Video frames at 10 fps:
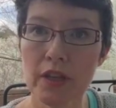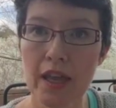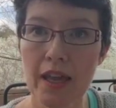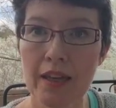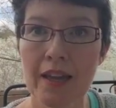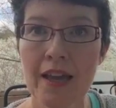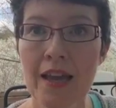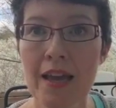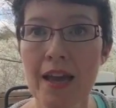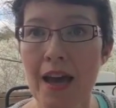again
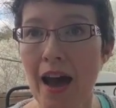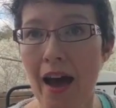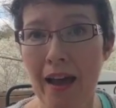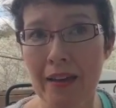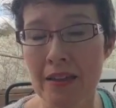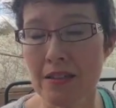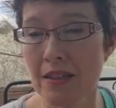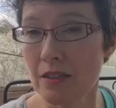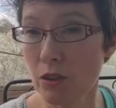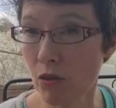I can
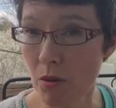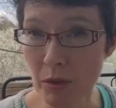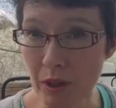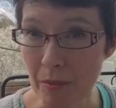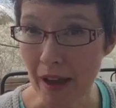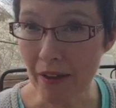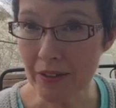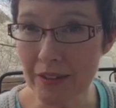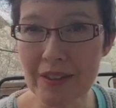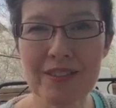tend to grumble about.